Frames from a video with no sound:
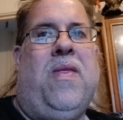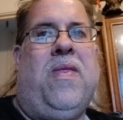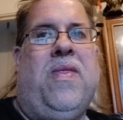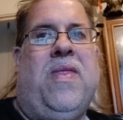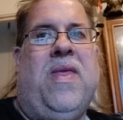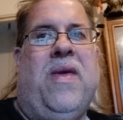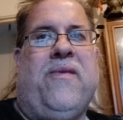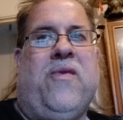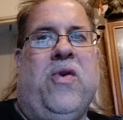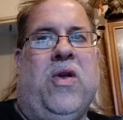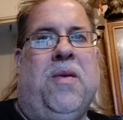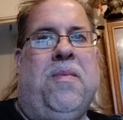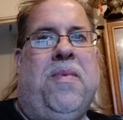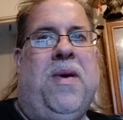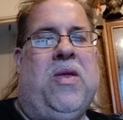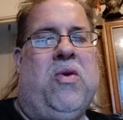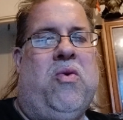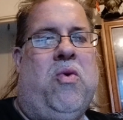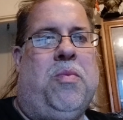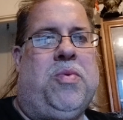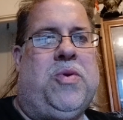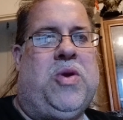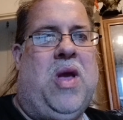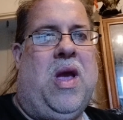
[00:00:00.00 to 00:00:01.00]
they've got a
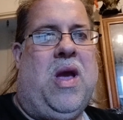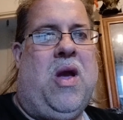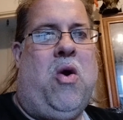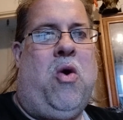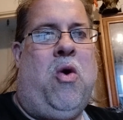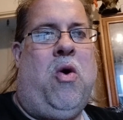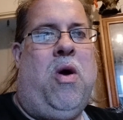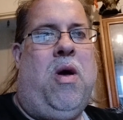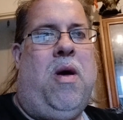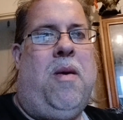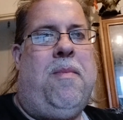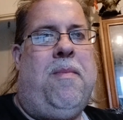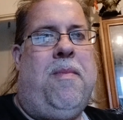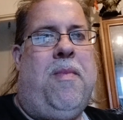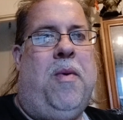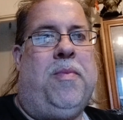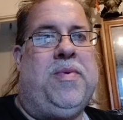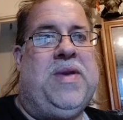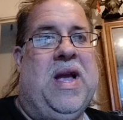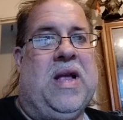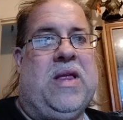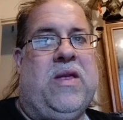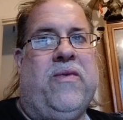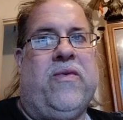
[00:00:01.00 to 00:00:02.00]
better
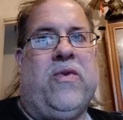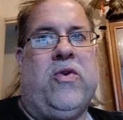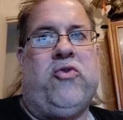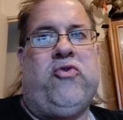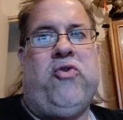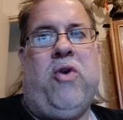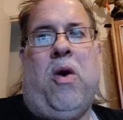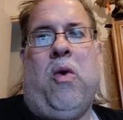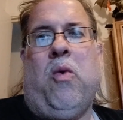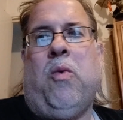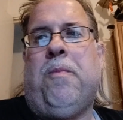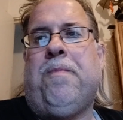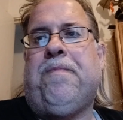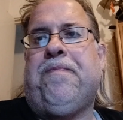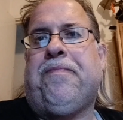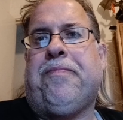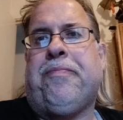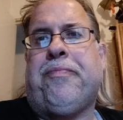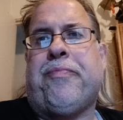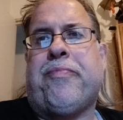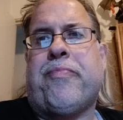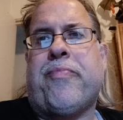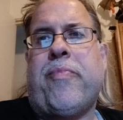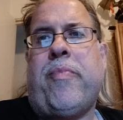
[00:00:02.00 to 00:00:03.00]
objective control.
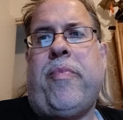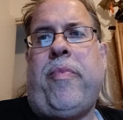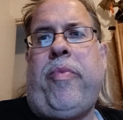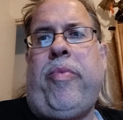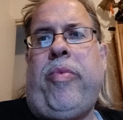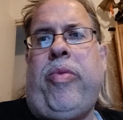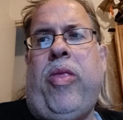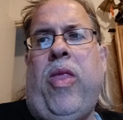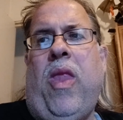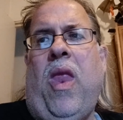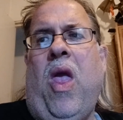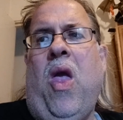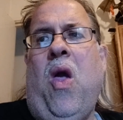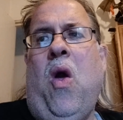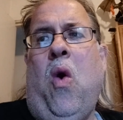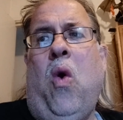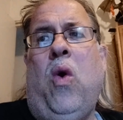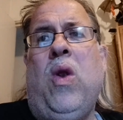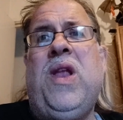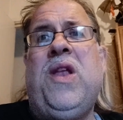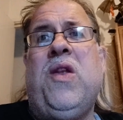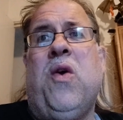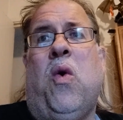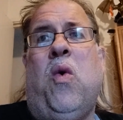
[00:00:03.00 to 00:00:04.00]

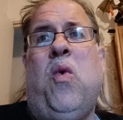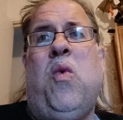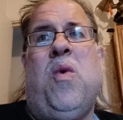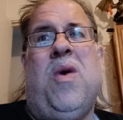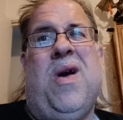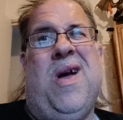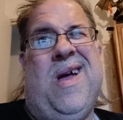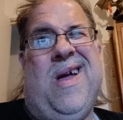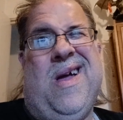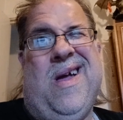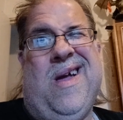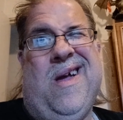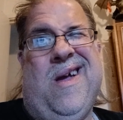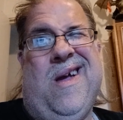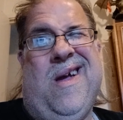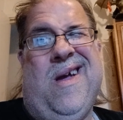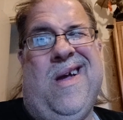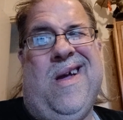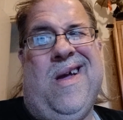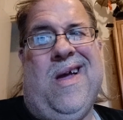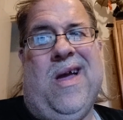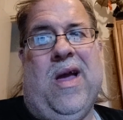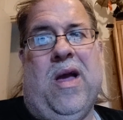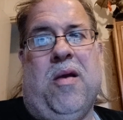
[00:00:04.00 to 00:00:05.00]
All in all,
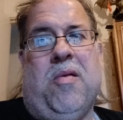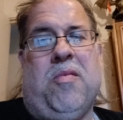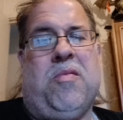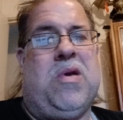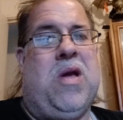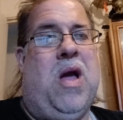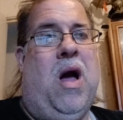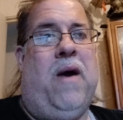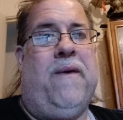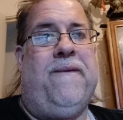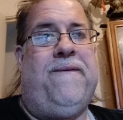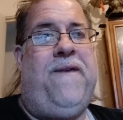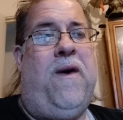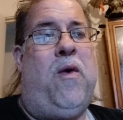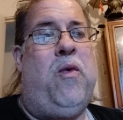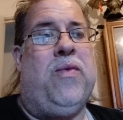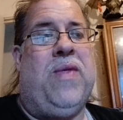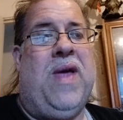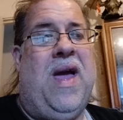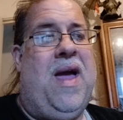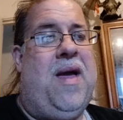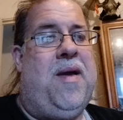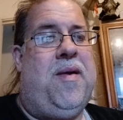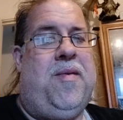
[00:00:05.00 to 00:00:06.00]
can't fault
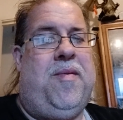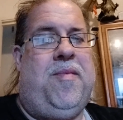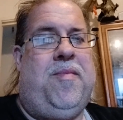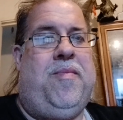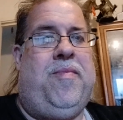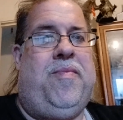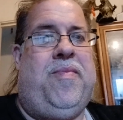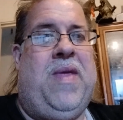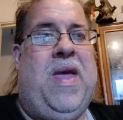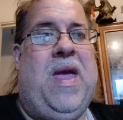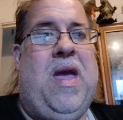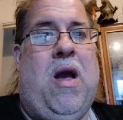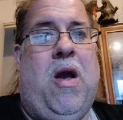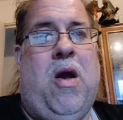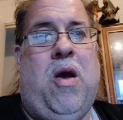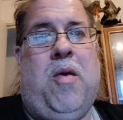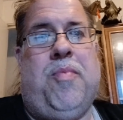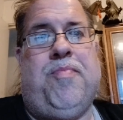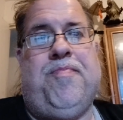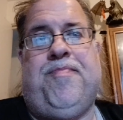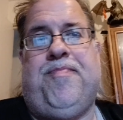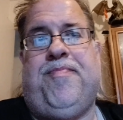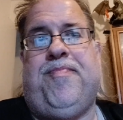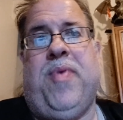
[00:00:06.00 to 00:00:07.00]
that. They
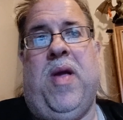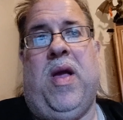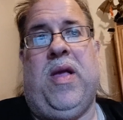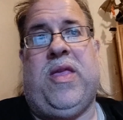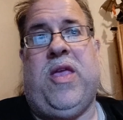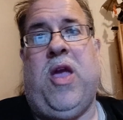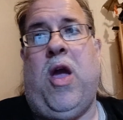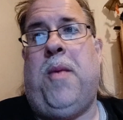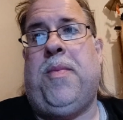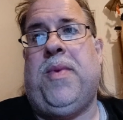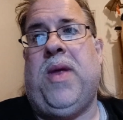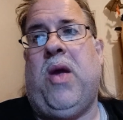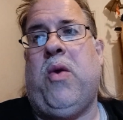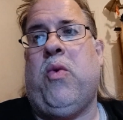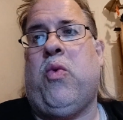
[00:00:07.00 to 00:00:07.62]
are a Terminator